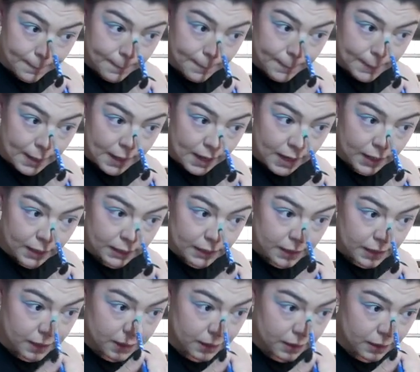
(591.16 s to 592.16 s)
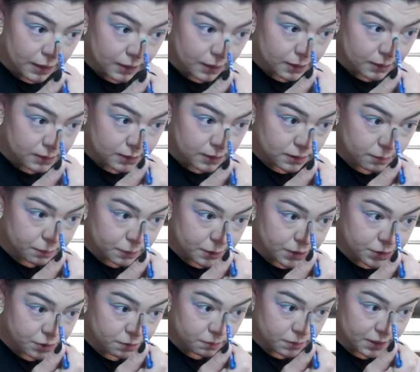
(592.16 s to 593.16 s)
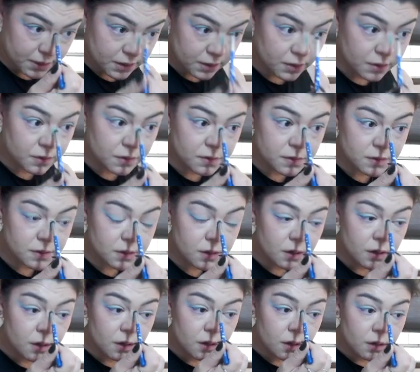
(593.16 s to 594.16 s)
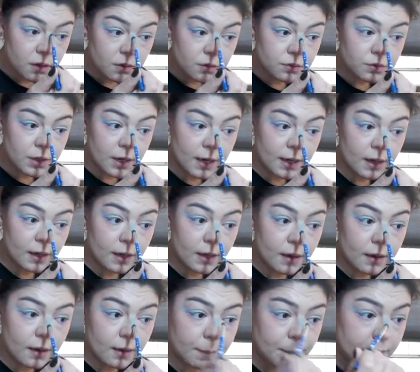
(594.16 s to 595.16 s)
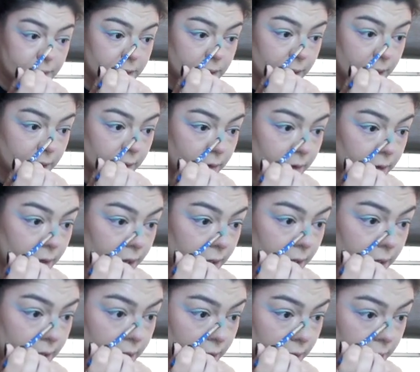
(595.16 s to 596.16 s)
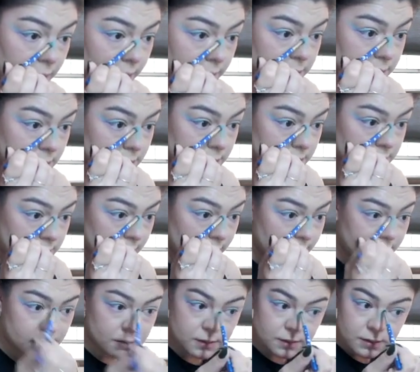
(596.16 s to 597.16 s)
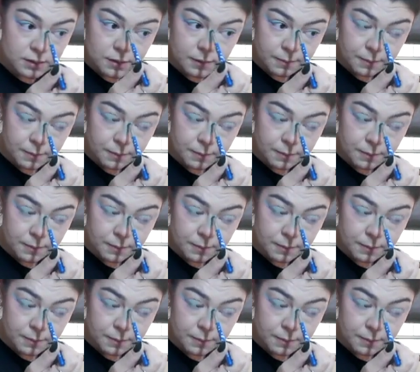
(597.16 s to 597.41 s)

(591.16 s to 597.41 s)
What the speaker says: pack that onto the bridge of my nose, dragging it up and down and then onto the sides.